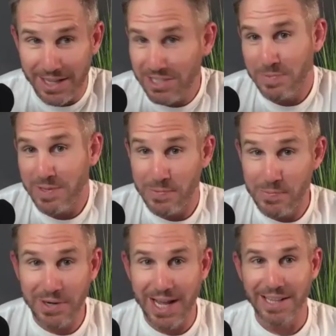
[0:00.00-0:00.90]
That just means we
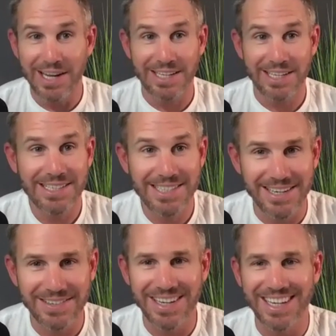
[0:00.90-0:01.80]
put out a lot of
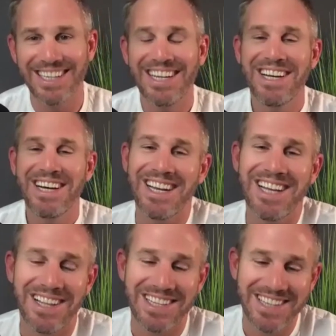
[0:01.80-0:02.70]
content, right? I
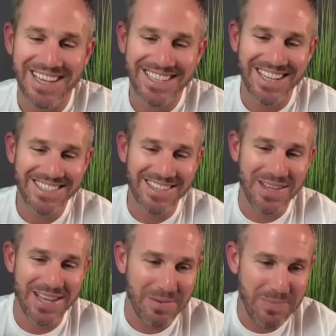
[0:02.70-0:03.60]
know it's like that's the
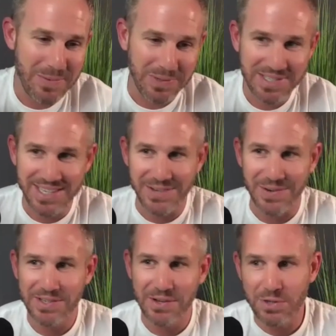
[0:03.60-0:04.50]
thing when people see you
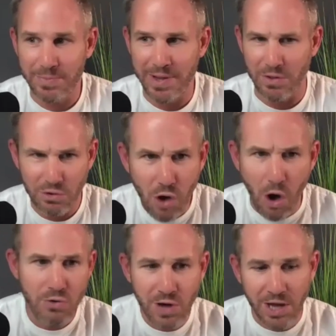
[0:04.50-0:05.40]
on social media, like,
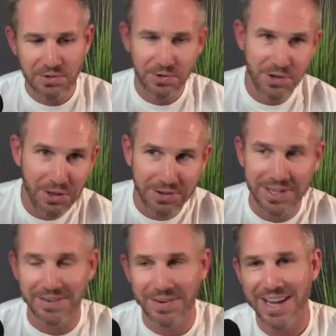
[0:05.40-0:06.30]
oh, you guys are killing
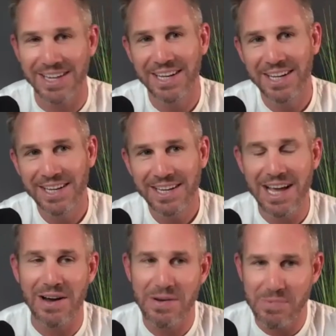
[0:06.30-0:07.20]
it, right?
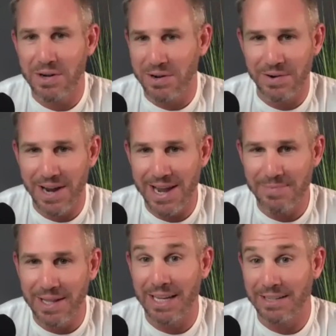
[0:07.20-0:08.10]
Yeah, we're doing great,
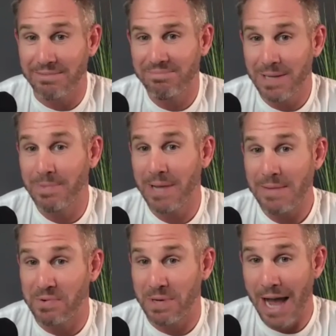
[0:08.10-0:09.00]
but like
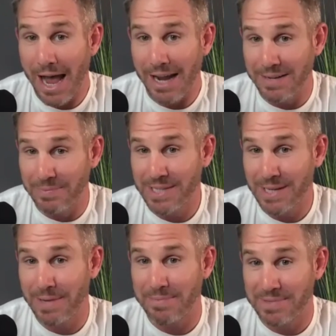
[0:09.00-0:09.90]
sometimes we're not, and
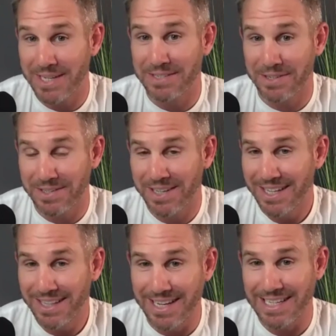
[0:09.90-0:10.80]
sometimes things are
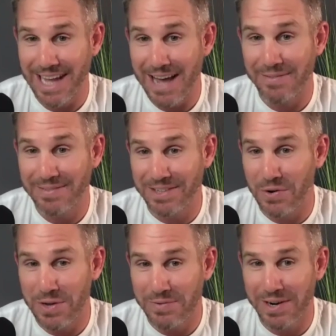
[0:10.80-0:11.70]
like not
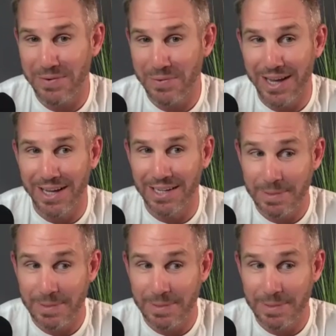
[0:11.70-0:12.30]
going very well.